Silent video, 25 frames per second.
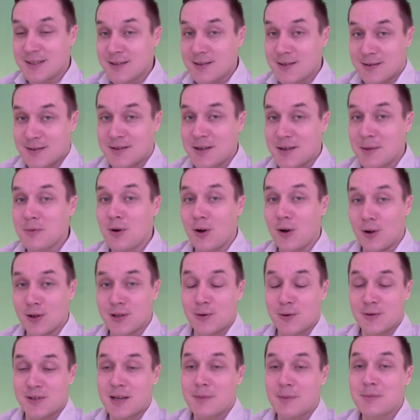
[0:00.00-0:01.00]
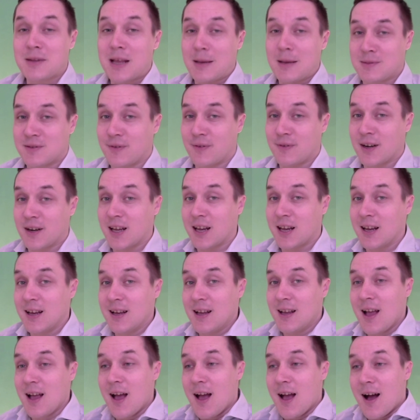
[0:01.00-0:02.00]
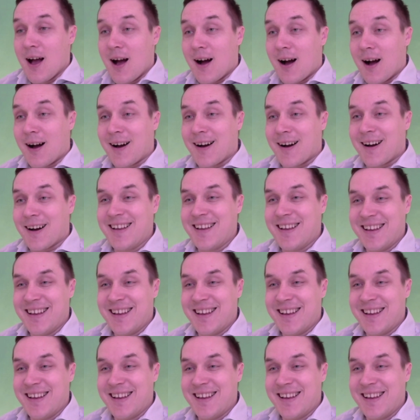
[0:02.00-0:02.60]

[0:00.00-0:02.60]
Some also sometimes funny. Uh,